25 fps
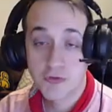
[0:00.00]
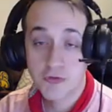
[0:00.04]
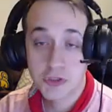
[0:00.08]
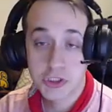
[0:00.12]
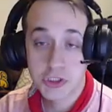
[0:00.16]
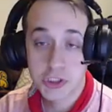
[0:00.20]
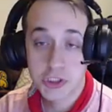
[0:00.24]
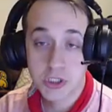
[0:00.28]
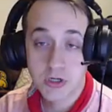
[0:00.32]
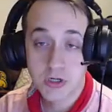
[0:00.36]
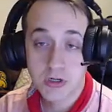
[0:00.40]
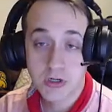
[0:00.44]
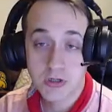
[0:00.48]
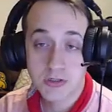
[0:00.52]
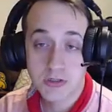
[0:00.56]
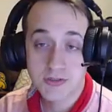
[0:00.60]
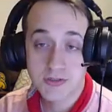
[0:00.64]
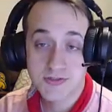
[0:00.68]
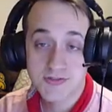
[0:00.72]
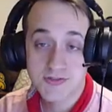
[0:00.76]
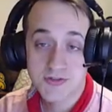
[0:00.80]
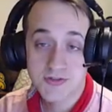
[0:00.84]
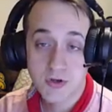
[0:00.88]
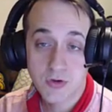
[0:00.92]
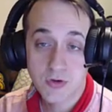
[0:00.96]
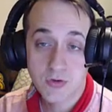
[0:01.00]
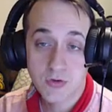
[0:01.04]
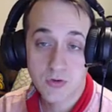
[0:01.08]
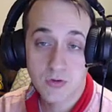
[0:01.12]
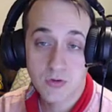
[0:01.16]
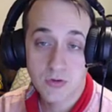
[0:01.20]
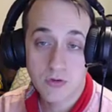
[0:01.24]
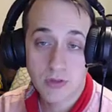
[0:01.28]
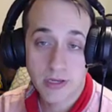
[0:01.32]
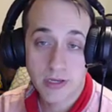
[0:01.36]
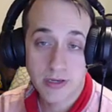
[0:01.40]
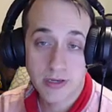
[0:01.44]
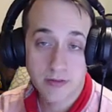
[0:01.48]
For sure.
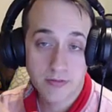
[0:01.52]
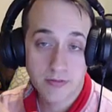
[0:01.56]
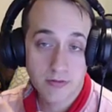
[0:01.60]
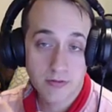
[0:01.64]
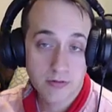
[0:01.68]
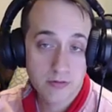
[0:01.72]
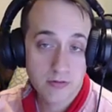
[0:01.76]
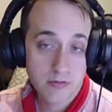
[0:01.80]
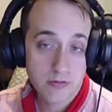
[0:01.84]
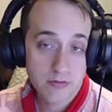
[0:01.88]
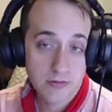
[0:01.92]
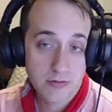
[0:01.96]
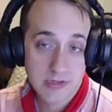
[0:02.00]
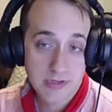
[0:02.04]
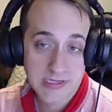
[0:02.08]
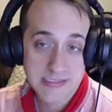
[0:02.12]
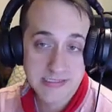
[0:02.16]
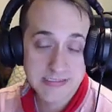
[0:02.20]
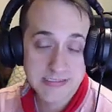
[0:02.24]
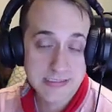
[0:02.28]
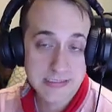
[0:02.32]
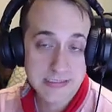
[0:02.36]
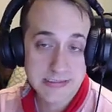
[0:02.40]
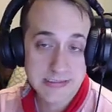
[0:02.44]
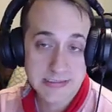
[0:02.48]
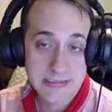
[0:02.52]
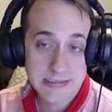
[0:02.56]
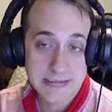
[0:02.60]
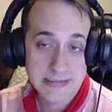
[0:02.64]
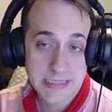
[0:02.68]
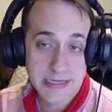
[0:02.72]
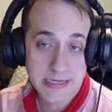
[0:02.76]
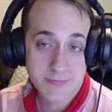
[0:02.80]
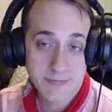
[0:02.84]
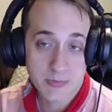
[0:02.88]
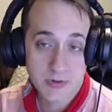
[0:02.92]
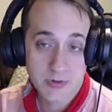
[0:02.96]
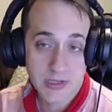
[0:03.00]
So, like, the easiest
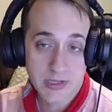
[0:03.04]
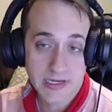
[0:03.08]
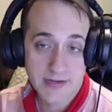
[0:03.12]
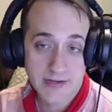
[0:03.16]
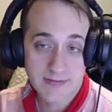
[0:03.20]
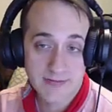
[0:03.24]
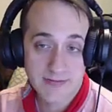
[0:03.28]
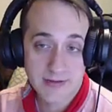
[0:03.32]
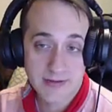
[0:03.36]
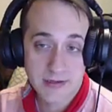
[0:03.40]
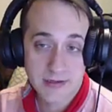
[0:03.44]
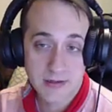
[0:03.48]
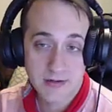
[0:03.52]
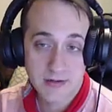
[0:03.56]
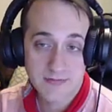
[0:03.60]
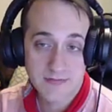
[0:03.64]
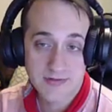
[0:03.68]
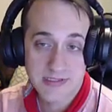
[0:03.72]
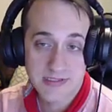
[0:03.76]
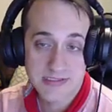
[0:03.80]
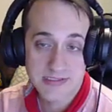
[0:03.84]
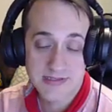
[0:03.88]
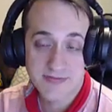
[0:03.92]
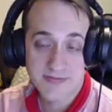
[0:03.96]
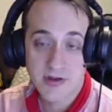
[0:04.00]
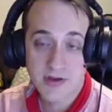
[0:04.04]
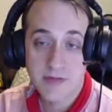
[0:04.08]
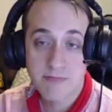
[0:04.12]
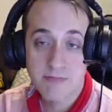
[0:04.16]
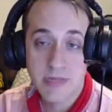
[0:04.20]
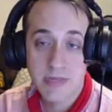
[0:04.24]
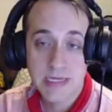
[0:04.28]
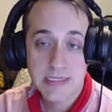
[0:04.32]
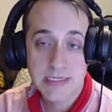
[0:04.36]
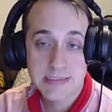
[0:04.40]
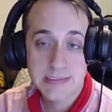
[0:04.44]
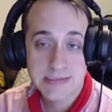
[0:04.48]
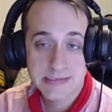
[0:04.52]
example I can think of is if
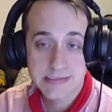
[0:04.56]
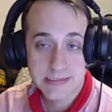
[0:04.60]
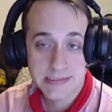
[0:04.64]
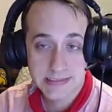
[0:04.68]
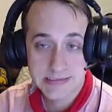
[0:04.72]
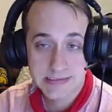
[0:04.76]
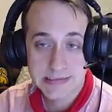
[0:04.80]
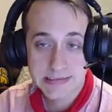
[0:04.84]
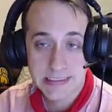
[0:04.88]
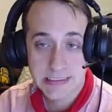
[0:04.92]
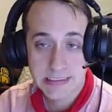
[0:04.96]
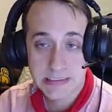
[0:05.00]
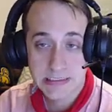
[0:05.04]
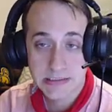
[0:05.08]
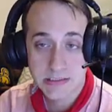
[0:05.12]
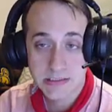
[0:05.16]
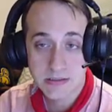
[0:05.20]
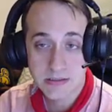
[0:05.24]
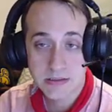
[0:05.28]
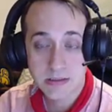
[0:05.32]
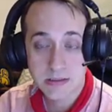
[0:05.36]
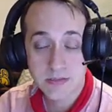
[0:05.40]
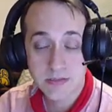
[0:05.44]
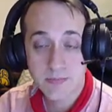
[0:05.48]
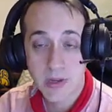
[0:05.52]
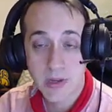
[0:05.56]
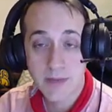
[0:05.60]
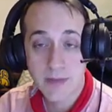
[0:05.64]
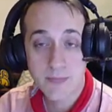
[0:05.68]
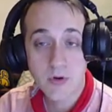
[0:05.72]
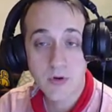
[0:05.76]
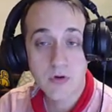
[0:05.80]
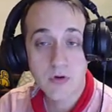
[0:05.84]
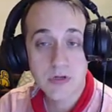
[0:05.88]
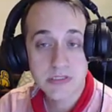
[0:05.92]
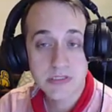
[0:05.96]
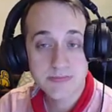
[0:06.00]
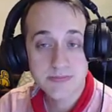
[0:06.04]
I'm making 16 a turn and
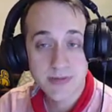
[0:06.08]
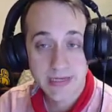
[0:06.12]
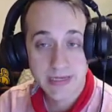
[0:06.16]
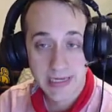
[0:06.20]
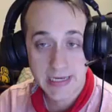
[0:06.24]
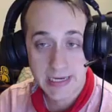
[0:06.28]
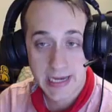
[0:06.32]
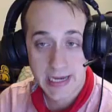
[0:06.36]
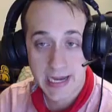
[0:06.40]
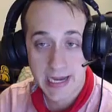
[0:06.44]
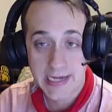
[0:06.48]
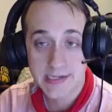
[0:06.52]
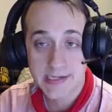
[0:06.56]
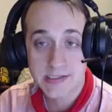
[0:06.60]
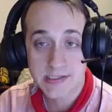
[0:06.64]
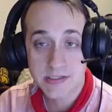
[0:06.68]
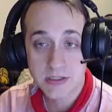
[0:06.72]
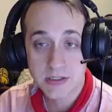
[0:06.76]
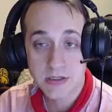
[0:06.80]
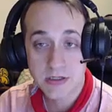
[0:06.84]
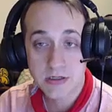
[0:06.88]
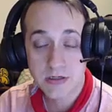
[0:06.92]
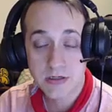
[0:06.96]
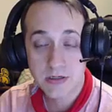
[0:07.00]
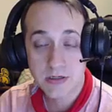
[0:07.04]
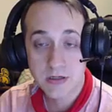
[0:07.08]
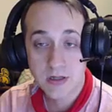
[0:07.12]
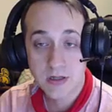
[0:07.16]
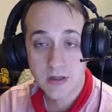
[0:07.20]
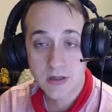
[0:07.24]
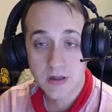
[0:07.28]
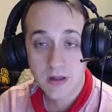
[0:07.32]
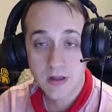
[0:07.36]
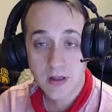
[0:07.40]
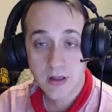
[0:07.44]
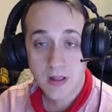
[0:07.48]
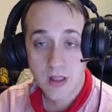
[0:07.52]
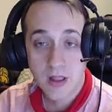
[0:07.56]
my opponent's making 8 a turn.
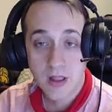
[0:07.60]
